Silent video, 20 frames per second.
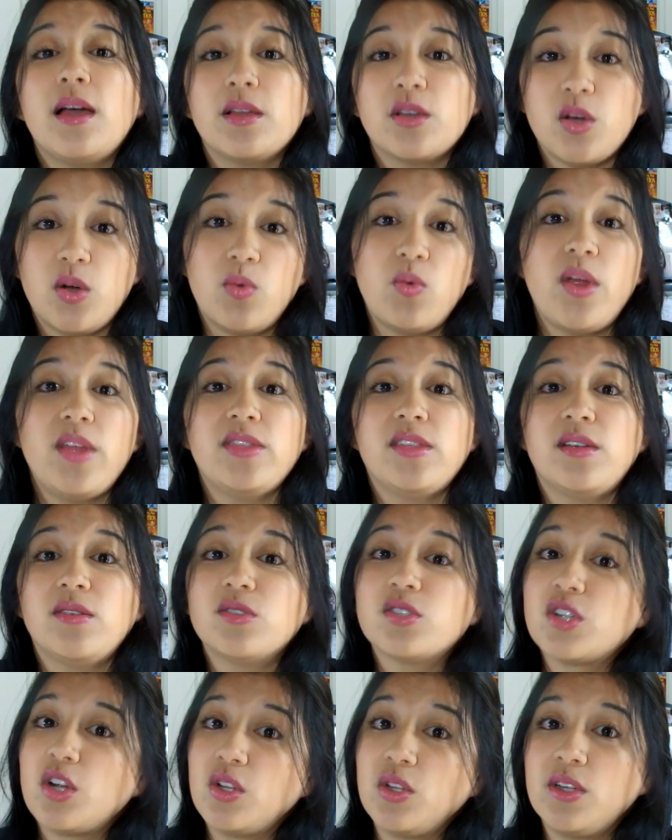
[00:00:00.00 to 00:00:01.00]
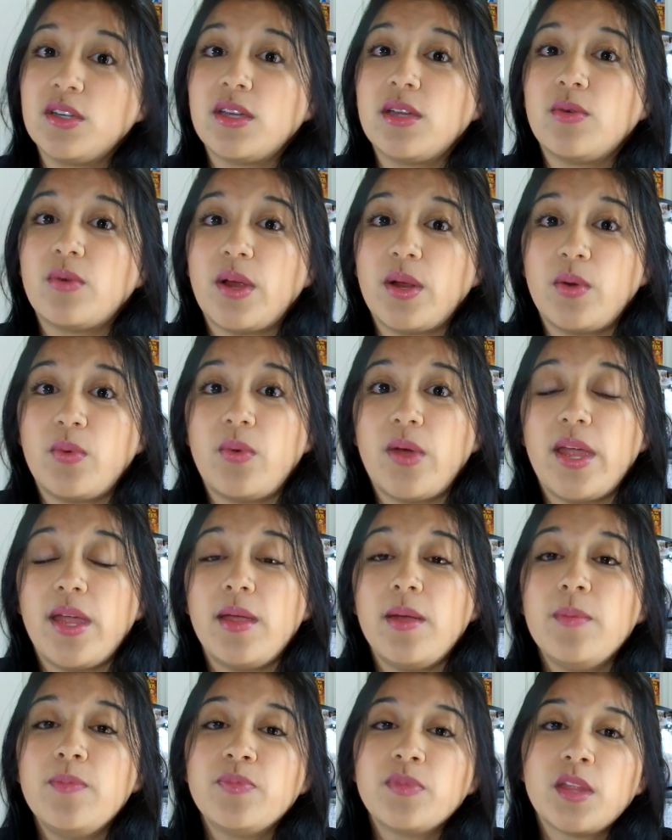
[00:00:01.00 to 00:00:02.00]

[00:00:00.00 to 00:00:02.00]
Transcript: I go right there and start looking right away.